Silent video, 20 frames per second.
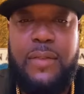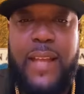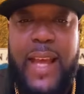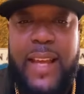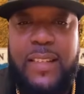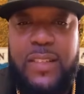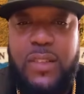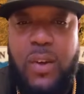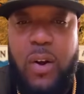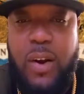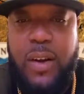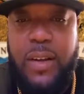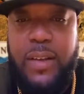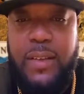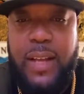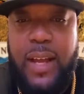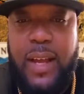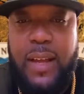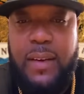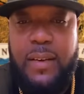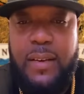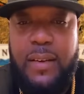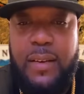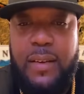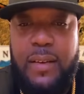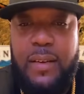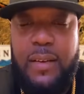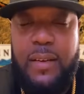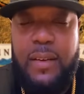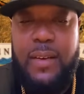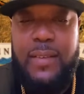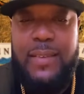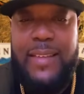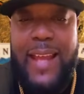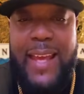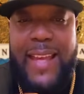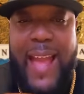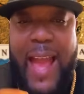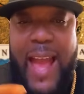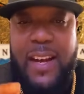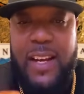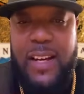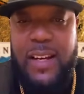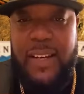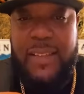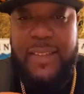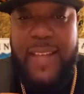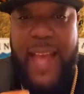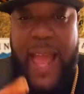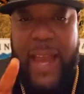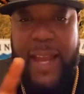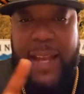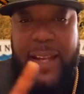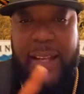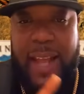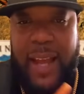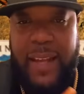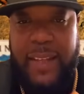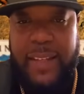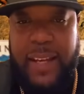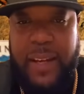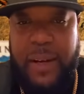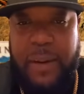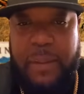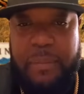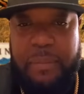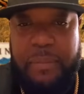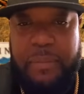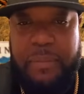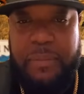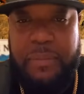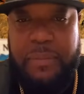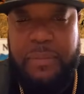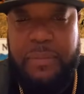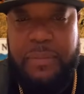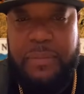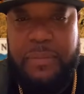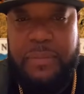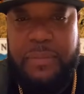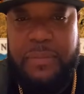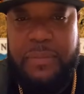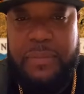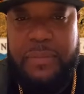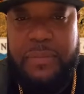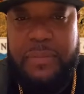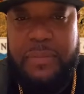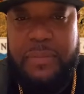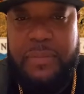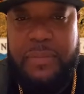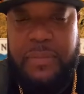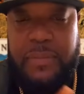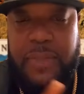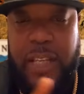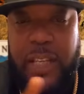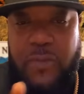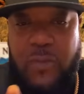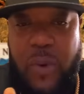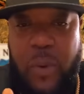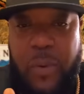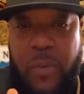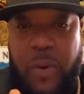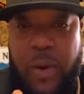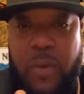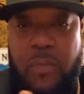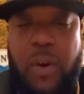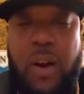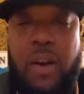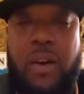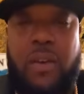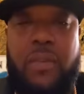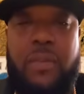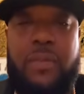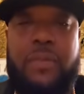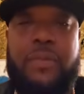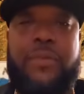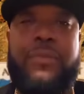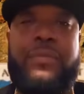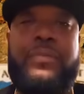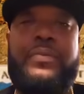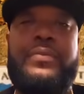They started that. They got us acting like them. That's where we went wrong.